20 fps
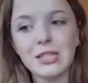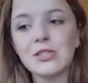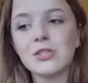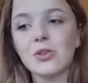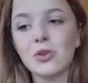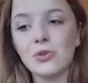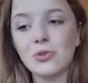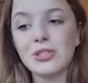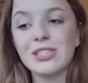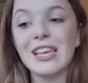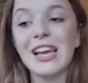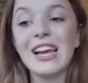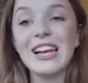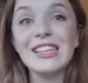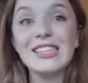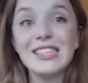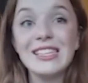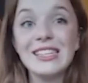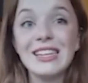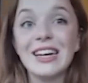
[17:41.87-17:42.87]
So you say
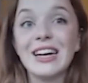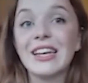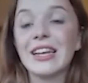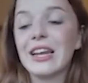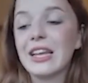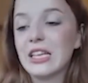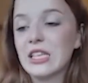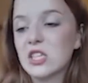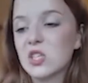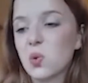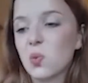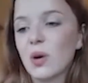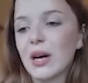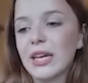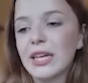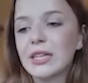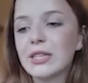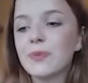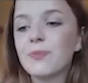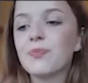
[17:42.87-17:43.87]
the night is
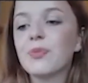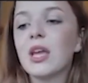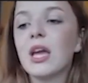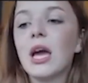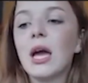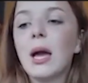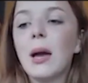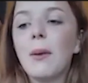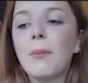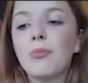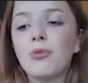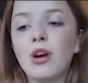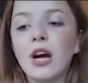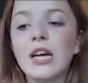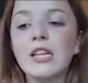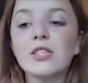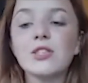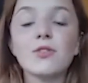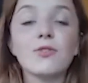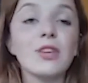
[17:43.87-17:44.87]
quiet.
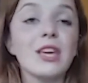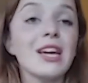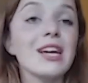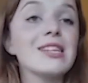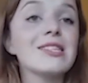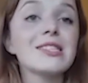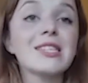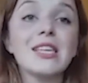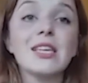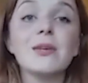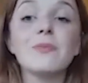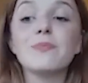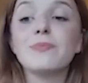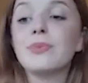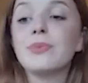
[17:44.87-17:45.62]
Price of gas keeps